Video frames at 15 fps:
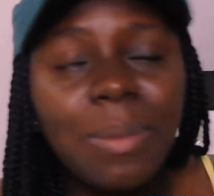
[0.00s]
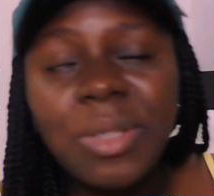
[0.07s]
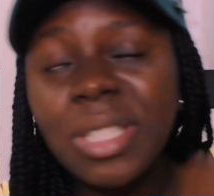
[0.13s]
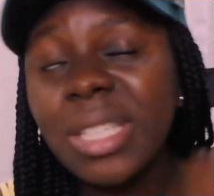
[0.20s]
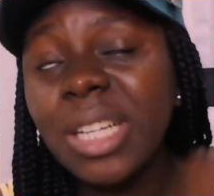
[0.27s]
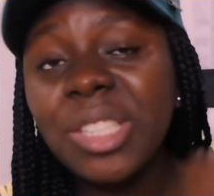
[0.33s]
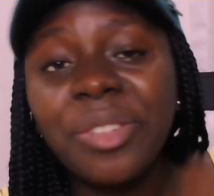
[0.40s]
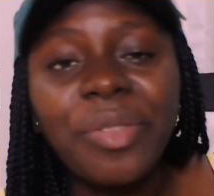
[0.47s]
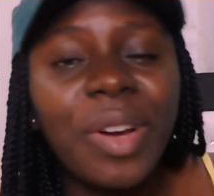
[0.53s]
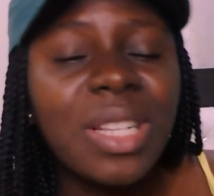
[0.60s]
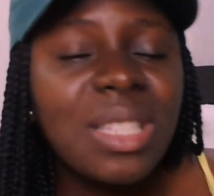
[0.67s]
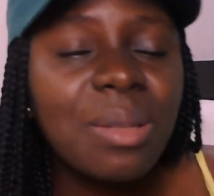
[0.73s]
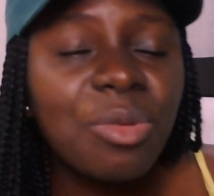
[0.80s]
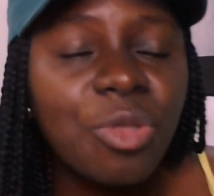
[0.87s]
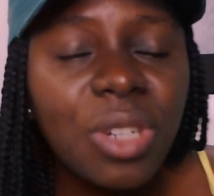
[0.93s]
She said she
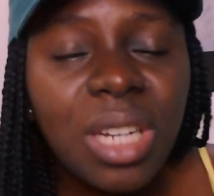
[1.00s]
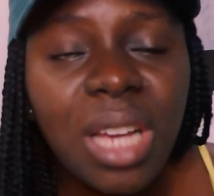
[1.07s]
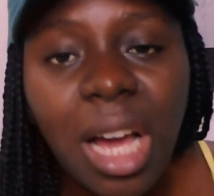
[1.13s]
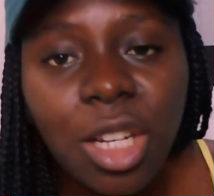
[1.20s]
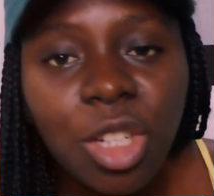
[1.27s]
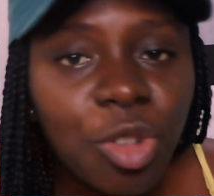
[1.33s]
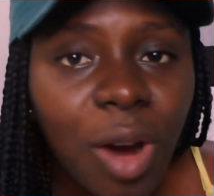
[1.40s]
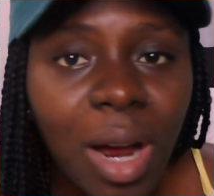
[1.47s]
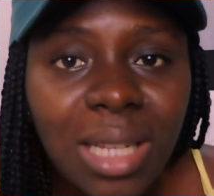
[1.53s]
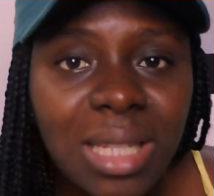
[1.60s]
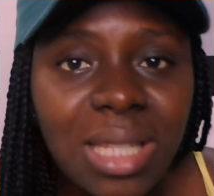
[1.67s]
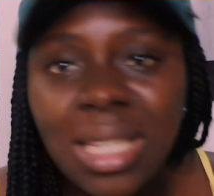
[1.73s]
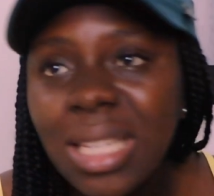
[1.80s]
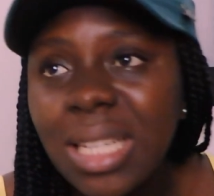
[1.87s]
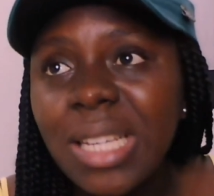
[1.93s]
finds him really
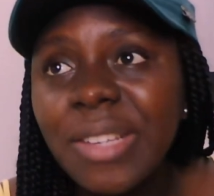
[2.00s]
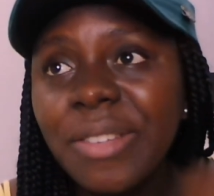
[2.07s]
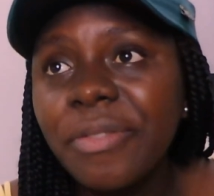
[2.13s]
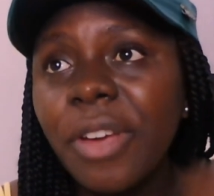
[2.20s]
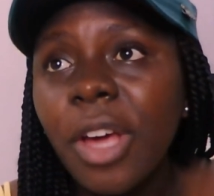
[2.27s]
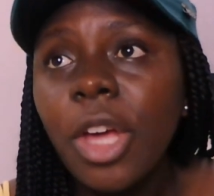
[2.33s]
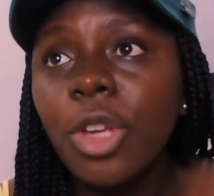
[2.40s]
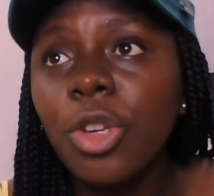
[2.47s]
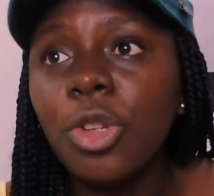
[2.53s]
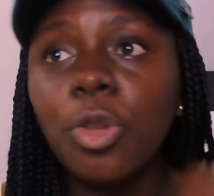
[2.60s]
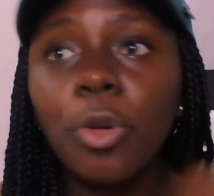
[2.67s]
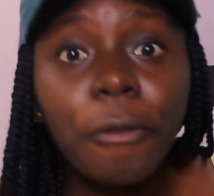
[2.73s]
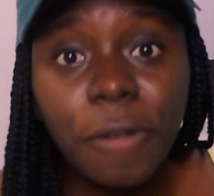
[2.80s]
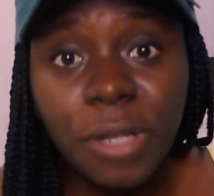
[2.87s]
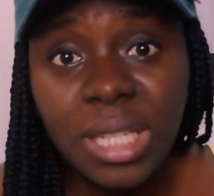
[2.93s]
attractive, you
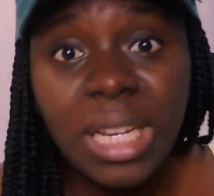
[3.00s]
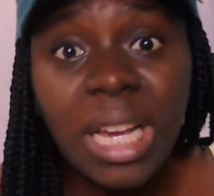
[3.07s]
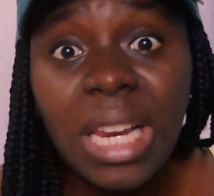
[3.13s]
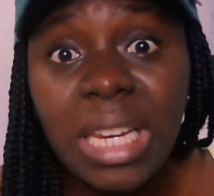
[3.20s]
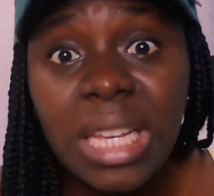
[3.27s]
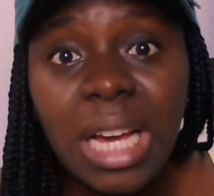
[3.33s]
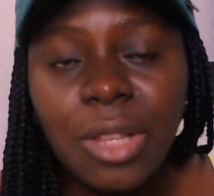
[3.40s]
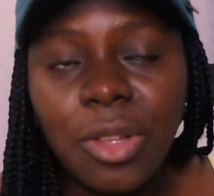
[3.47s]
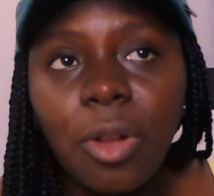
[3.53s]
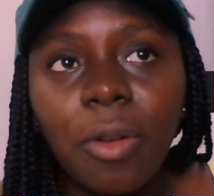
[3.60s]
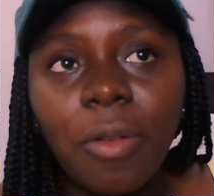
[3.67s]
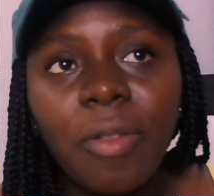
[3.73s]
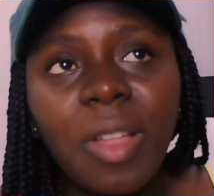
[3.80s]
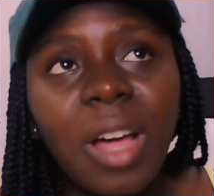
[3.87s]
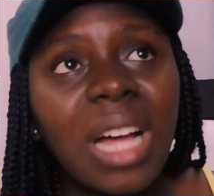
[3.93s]
know, physically and all
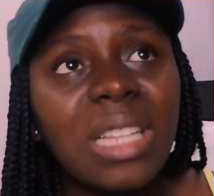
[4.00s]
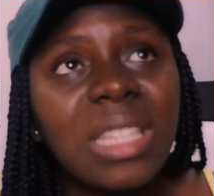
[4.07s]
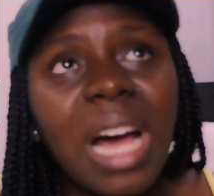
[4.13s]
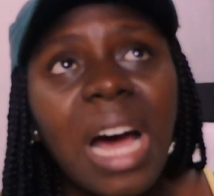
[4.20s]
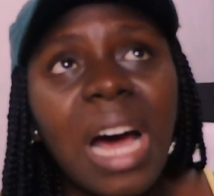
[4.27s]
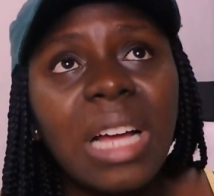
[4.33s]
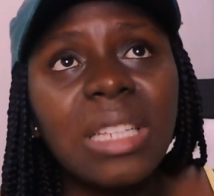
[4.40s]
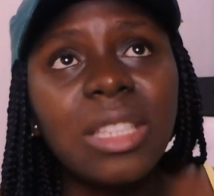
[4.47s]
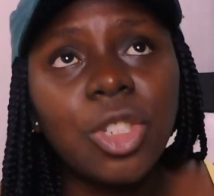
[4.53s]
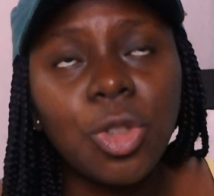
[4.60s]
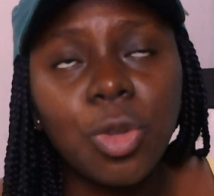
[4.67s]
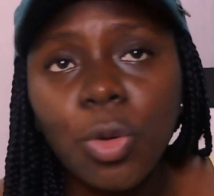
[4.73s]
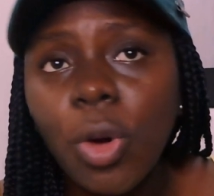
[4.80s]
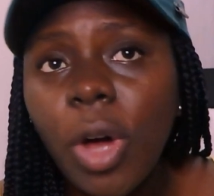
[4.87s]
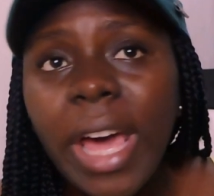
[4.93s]
of that, and you
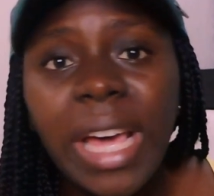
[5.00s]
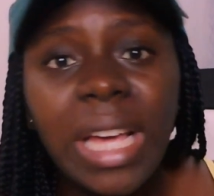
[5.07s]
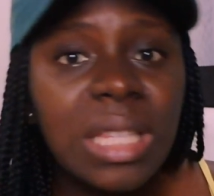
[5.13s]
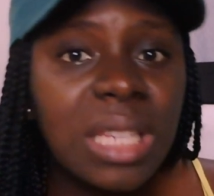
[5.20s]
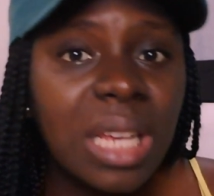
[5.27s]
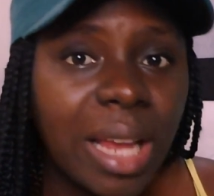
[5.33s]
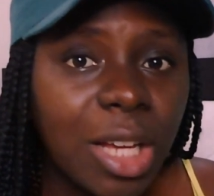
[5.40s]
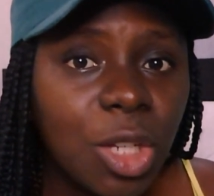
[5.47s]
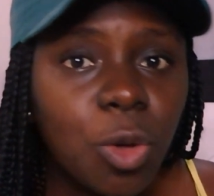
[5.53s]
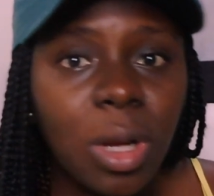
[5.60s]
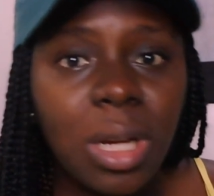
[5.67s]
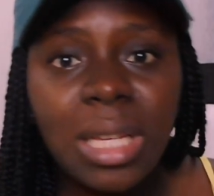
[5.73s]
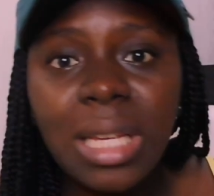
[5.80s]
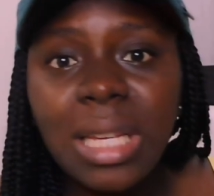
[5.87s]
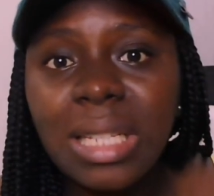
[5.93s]
know,
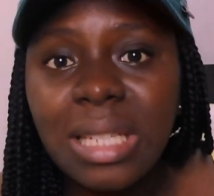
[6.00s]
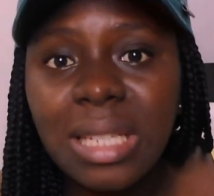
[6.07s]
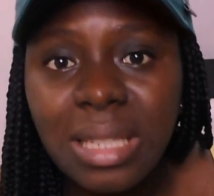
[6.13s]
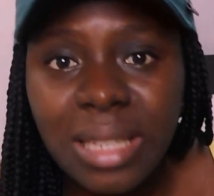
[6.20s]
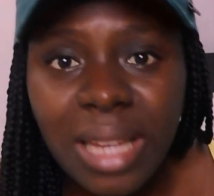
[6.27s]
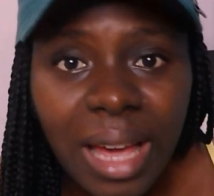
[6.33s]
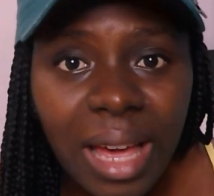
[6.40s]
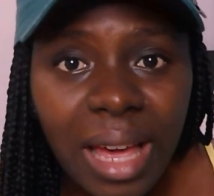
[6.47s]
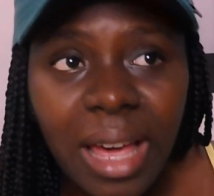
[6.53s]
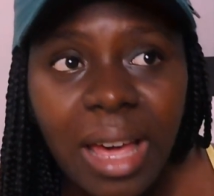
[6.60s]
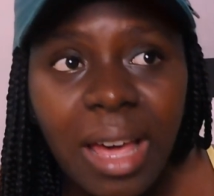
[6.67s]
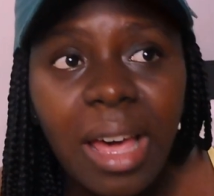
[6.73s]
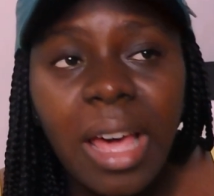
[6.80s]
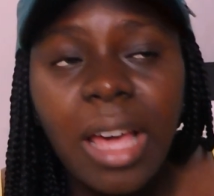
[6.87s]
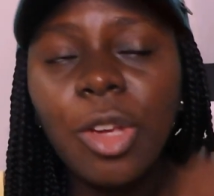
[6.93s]
intellectually he's
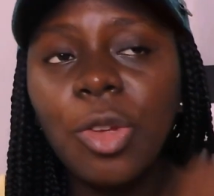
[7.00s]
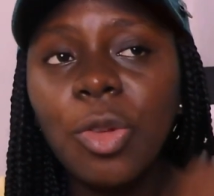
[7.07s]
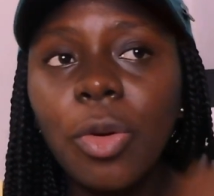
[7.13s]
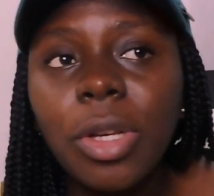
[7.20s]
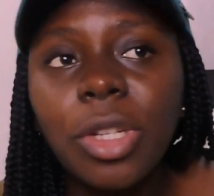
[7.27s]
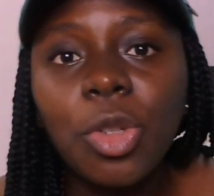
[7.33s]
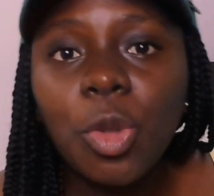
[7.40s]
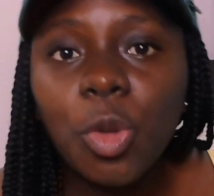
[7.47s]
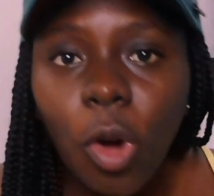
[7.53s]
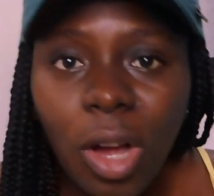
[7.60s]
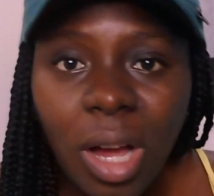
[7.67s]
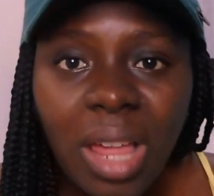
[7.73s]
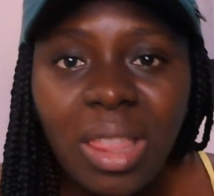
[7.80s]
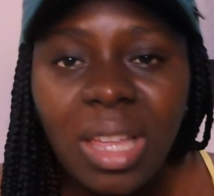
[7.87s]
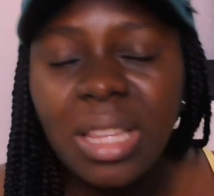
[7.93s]
there, you know, he's
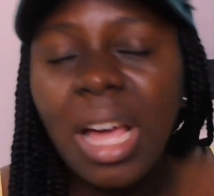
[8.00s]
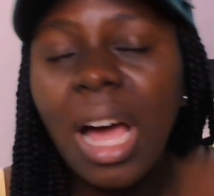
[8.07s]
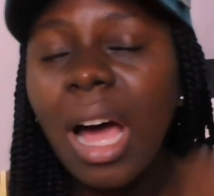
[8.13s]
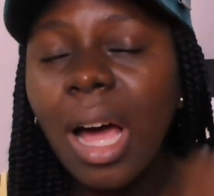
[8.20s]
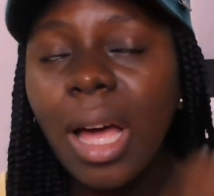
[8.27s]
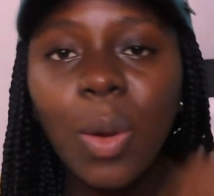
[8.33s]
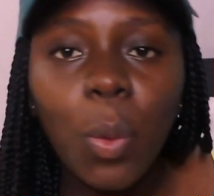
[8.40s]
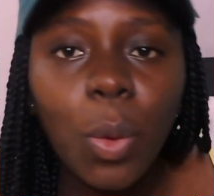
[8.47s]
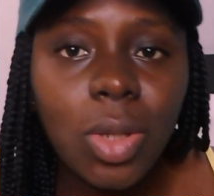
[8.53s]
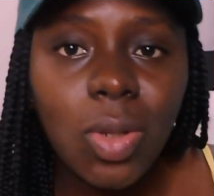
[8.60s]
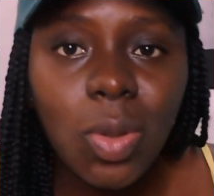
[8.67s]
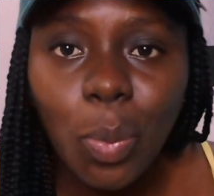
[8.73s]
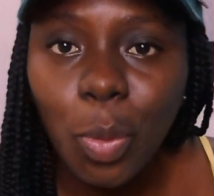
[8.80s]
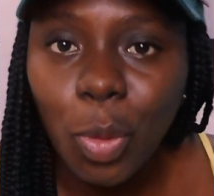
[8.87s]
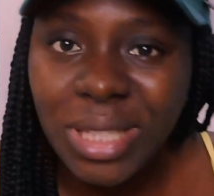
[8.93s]
stronger than her, he wants
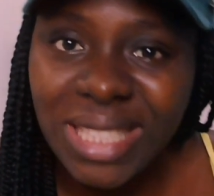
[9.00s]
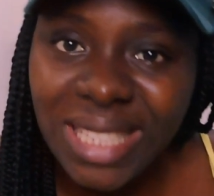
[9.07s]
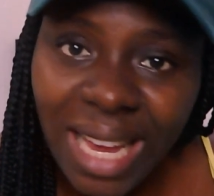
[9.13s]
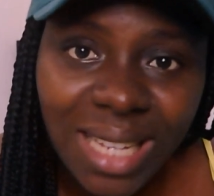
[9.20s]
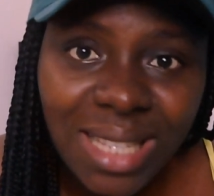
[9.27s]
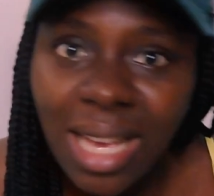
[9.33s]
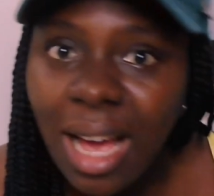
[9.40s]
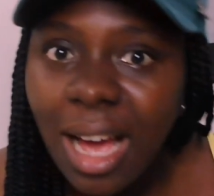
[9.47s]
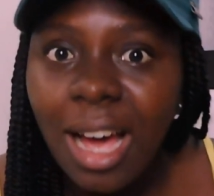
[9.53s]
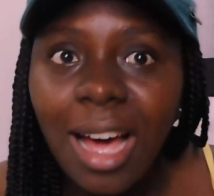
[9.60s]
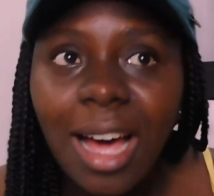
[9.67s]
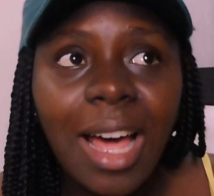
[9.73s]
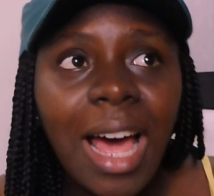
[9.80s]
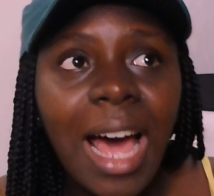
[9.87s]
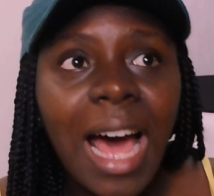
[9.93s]
to protect her.